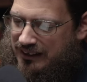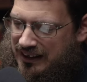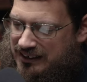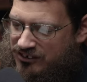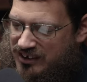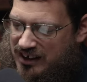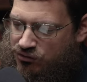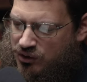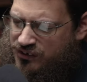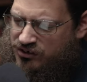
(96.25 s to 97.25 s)
And he
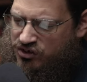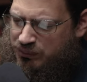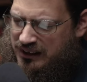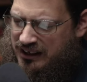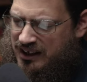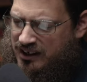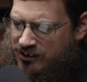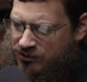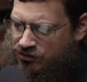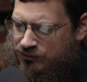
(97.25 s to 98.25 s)
says, well, this is
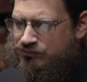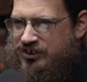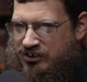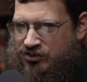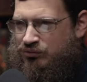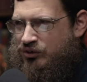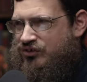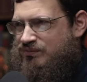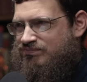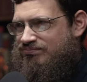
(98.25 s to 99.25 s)
because Jesus
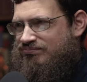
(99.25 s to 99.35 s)
was